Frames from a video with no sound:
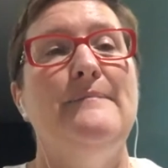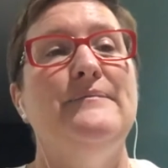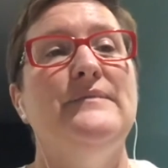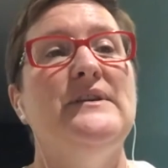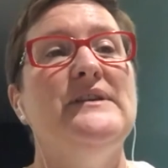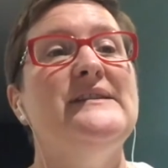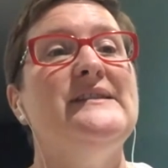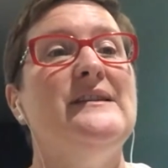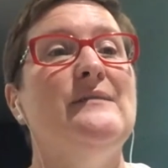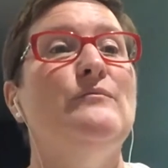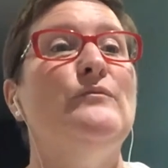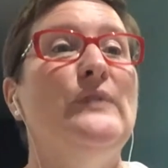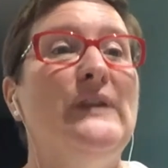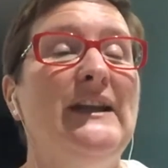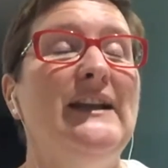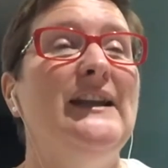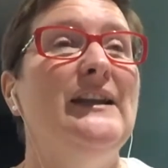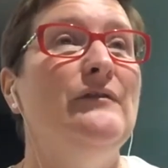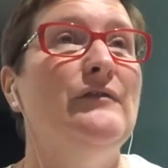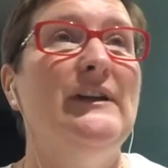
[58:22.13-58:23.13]
There's some
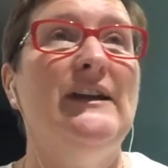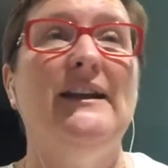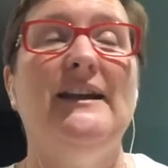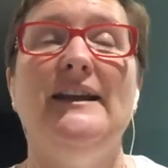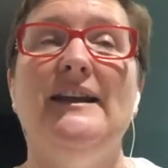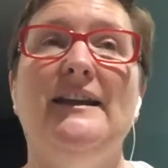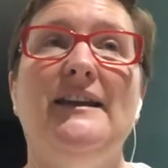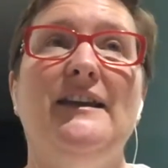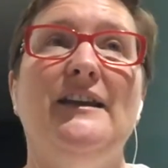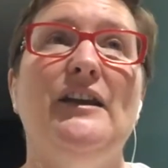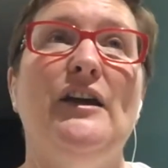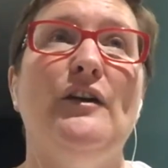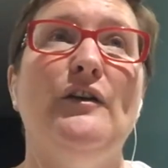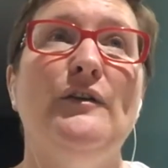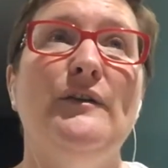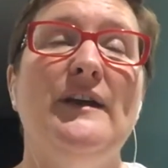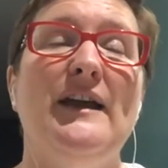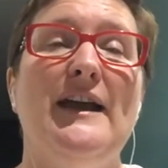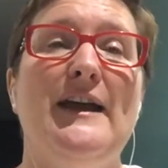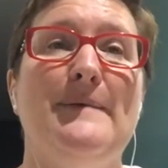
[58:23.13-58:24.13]
really, really, you
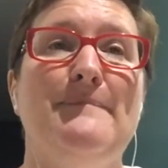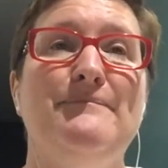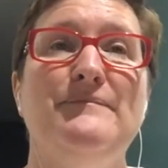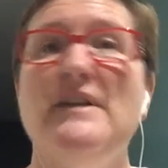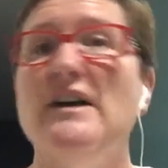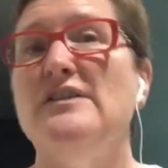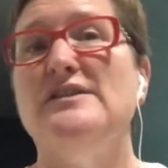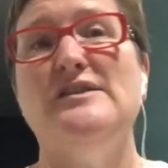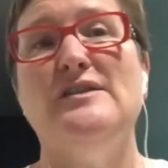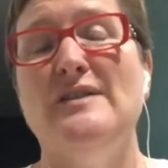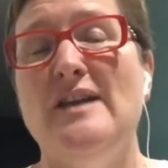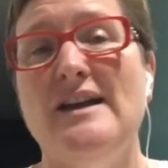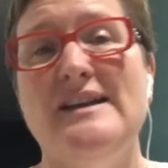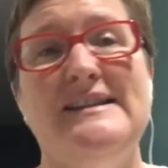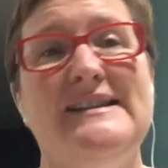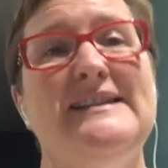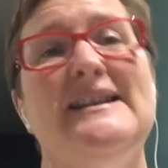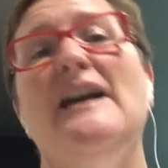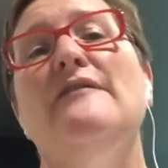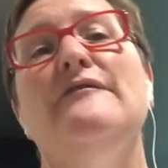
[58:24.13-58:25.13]
know, not so nice
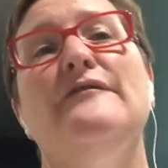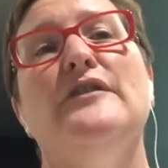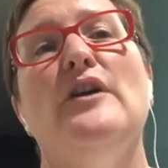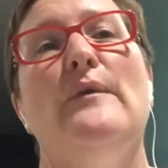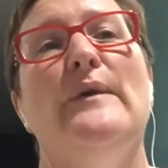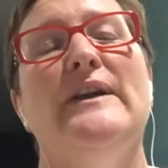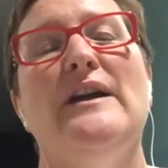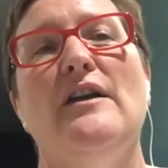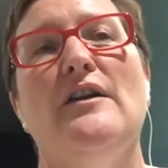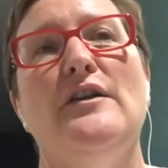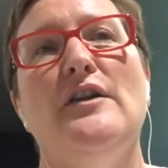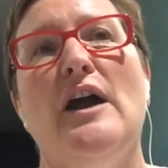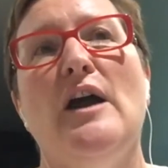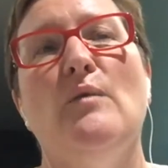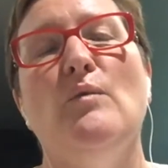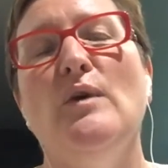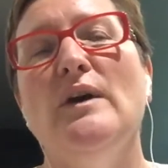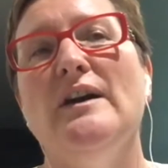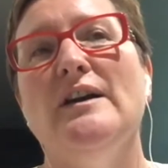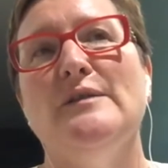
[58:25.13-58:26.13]
stuff going on in our
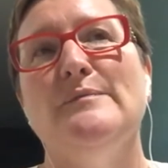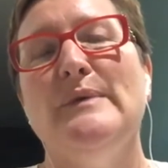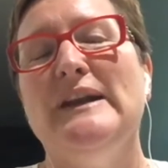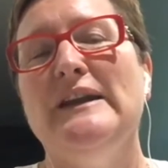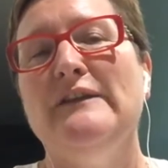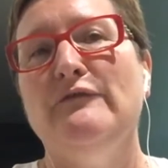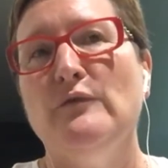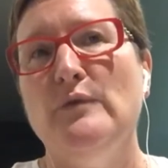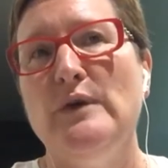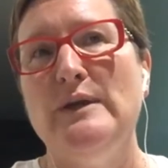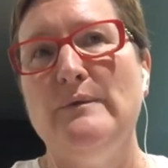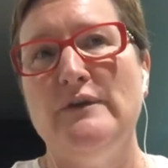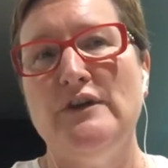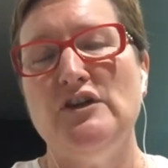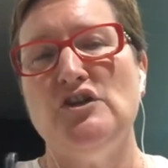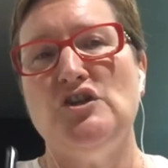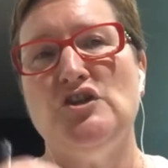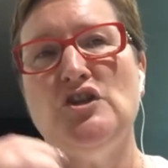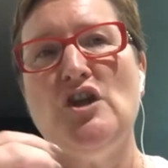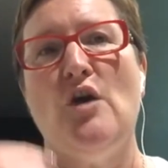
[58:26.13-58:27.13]
world. But if we were to
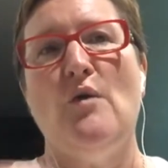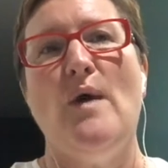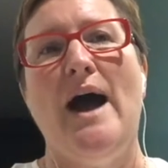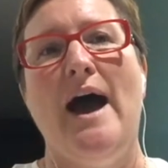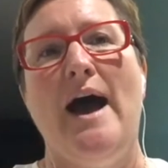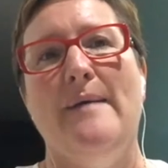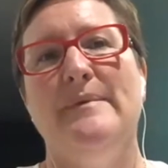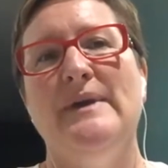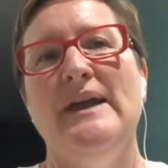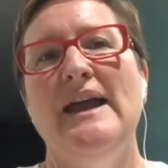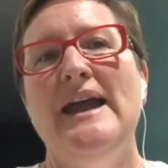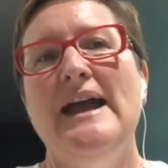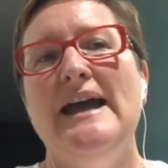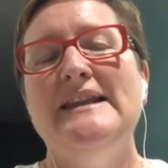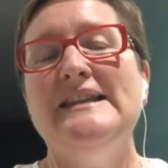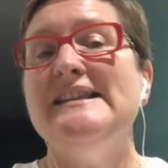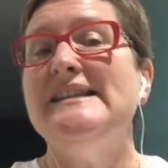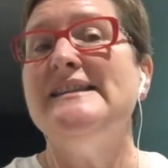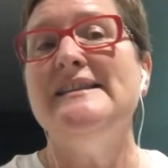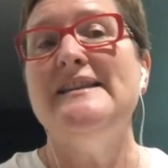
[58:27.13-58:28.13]
show up, and
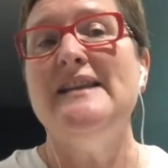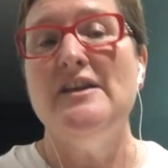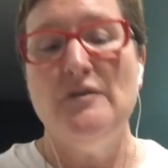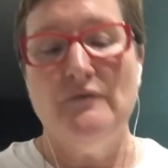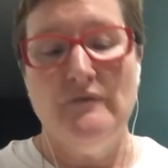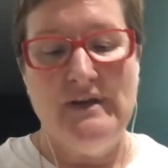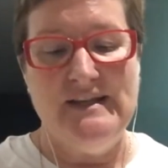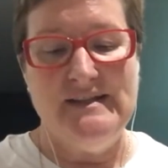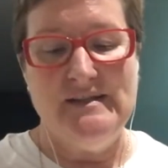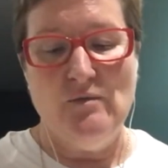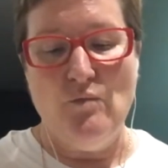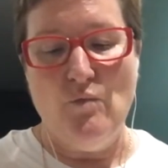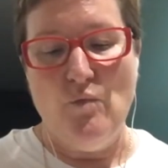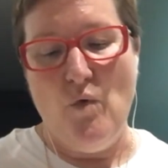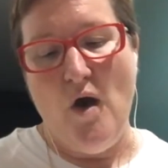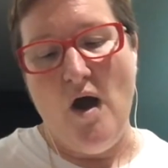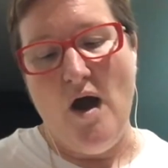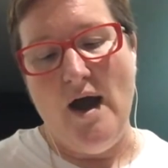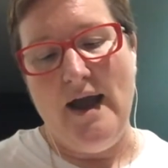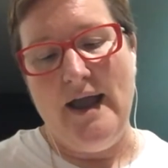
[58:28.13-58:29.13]
this is another reason
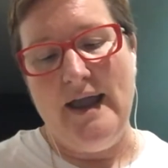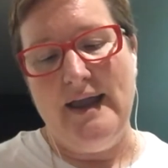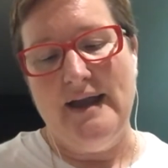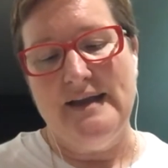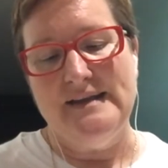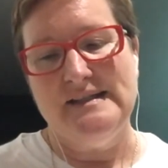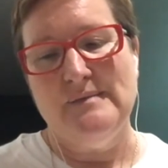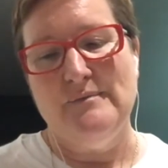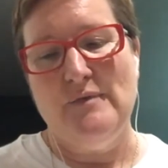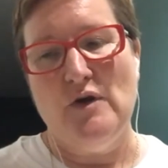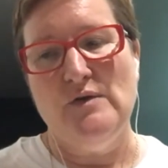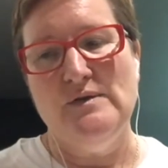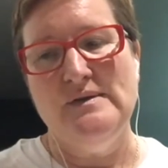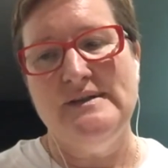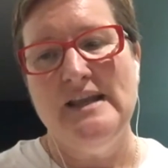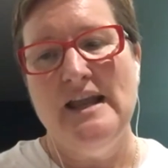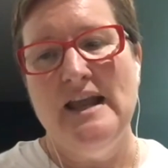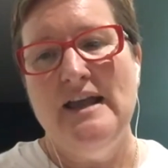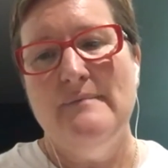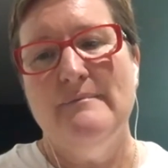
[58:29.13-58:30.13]
why I
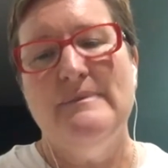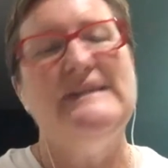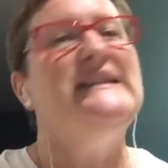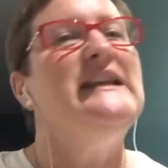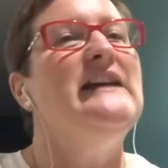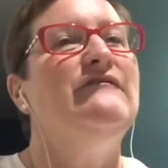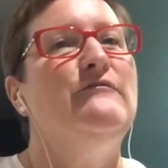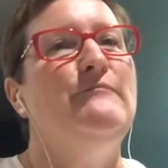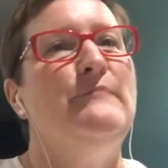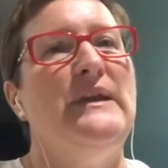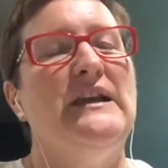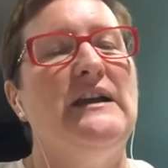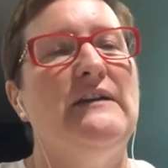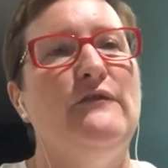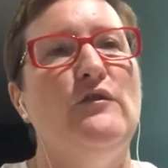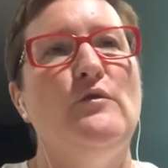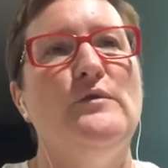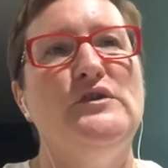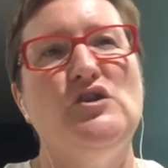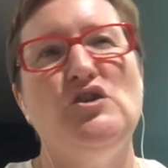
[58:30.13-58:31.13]
suppose myself and Mick have
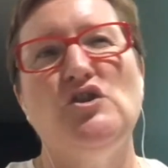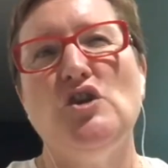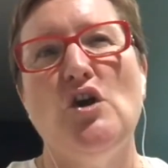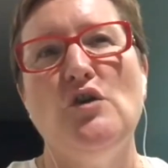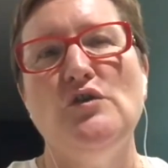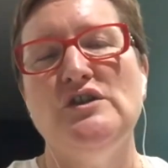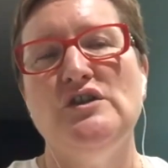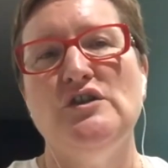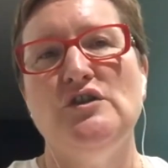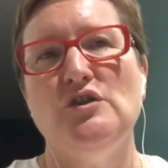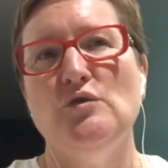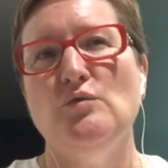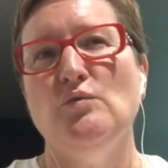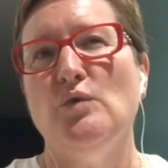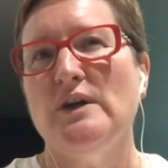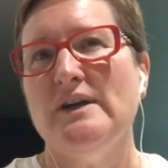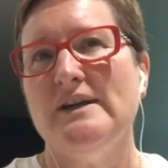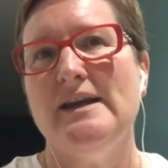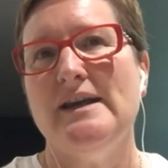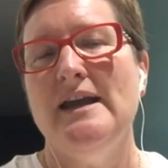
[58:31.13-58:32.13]
always chosen to
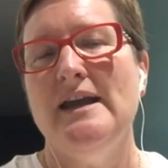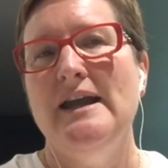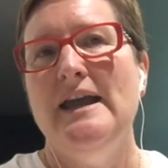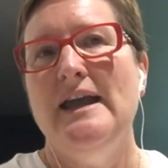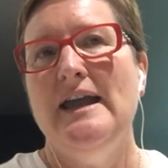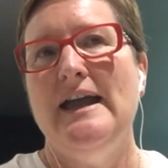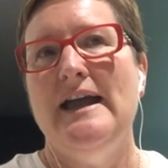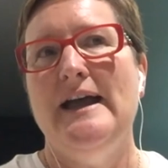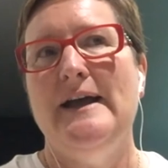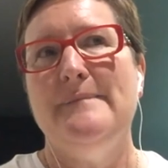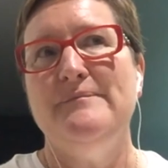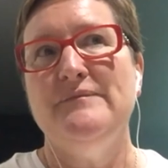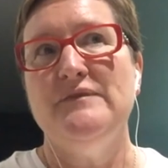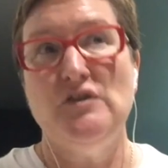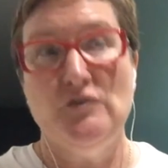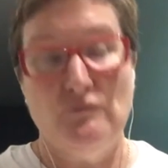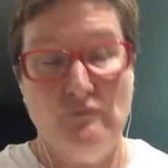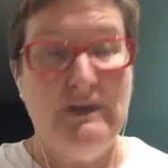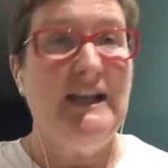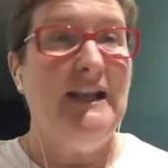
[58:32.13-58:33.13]
work,
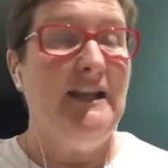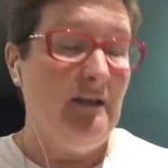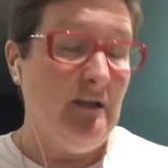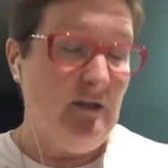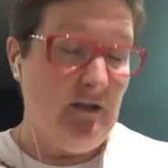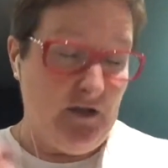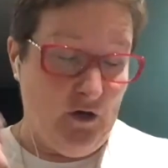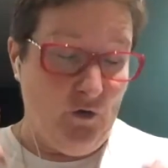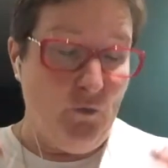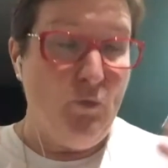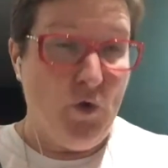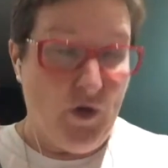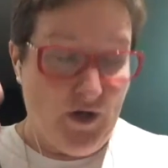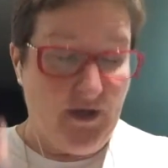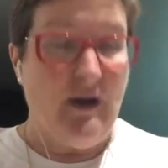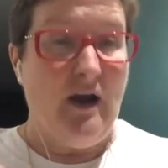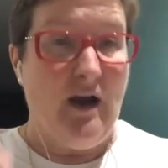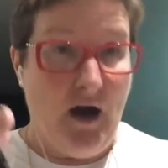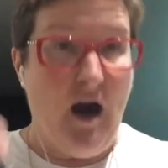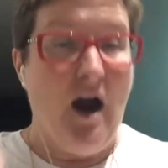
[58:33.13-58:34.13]
to really, you know, work
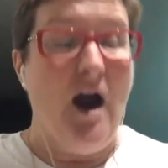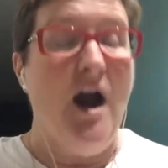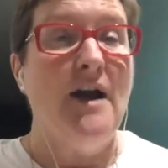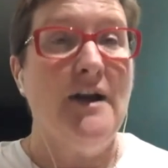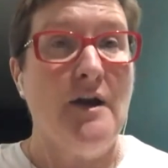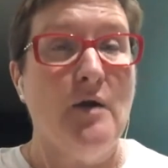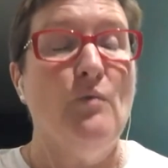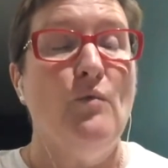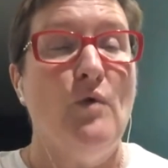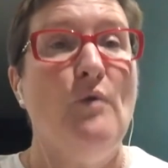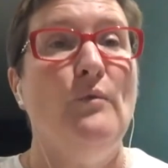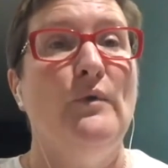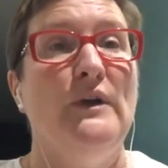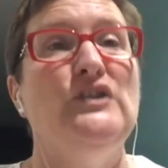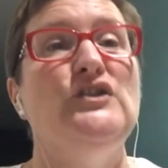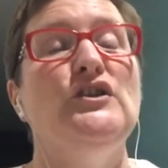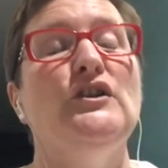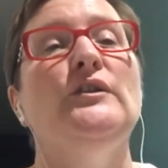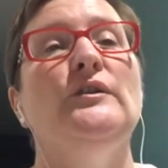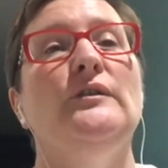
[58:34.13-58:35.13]
hard at what
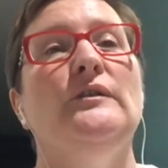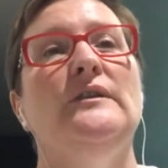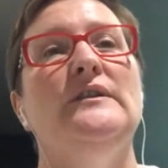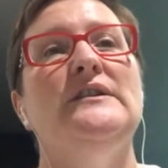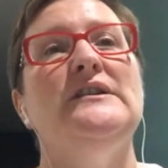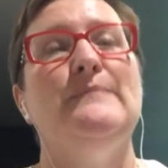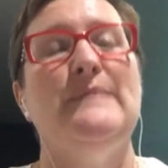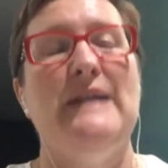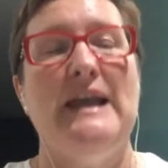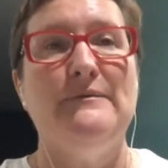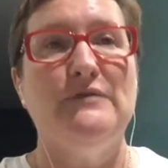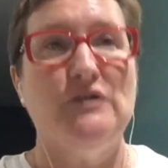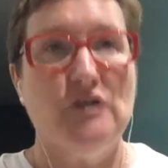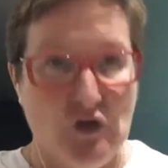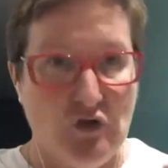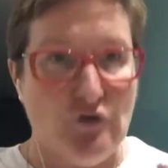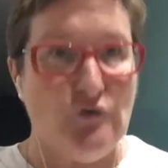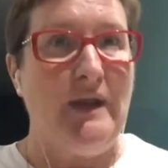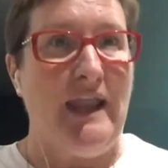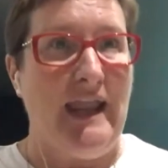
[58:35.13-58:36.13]
we do, to be able to
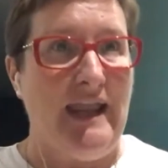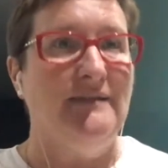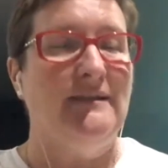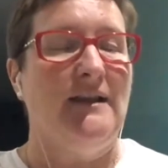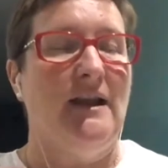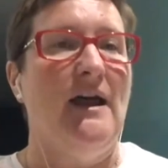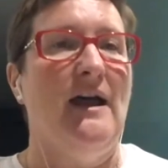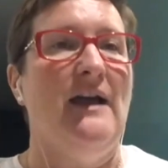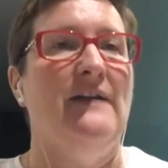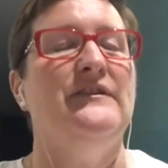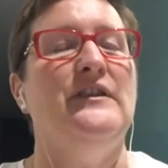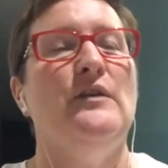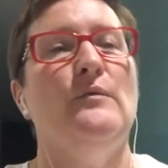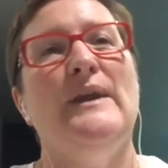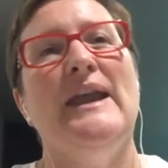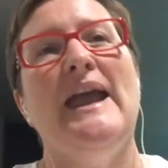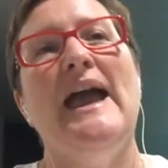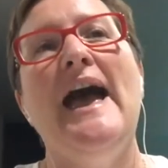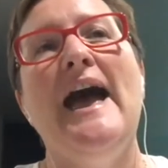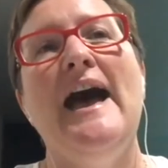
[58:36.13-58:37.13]
create the life that
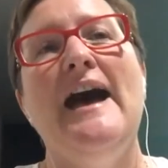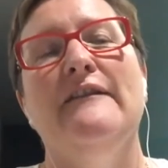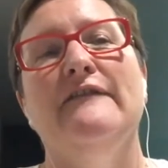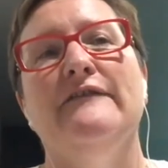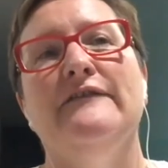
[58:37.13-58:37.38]
we have.